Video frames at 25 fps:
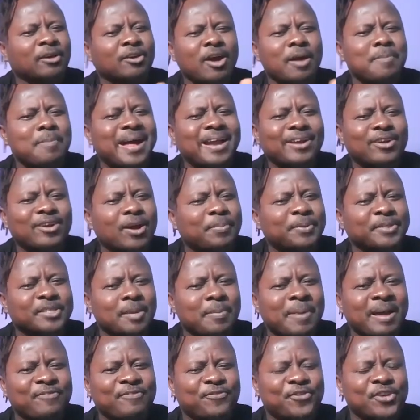come and rub it on
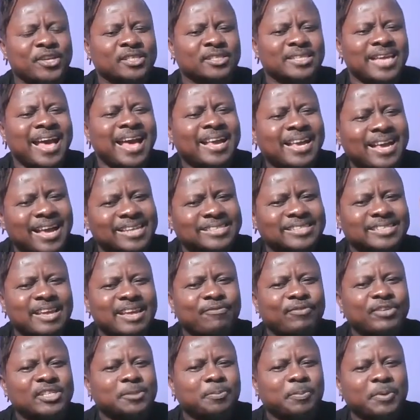my face. I cast
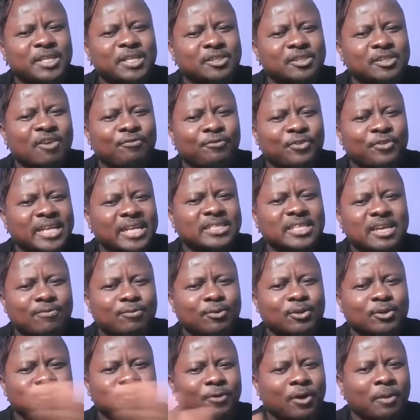every spirit of Red
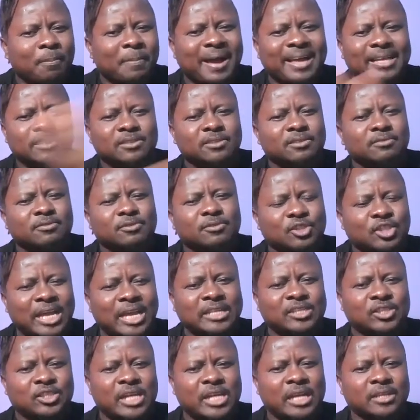Devils from my
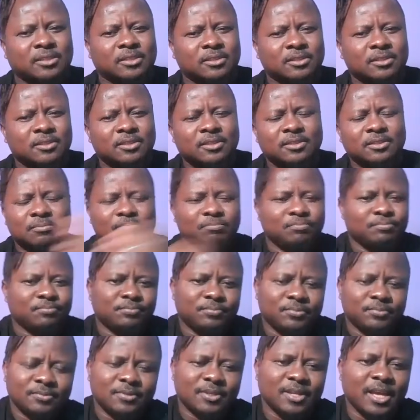chat.
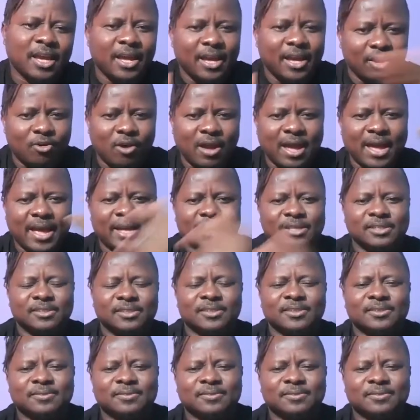Hey, go ahead.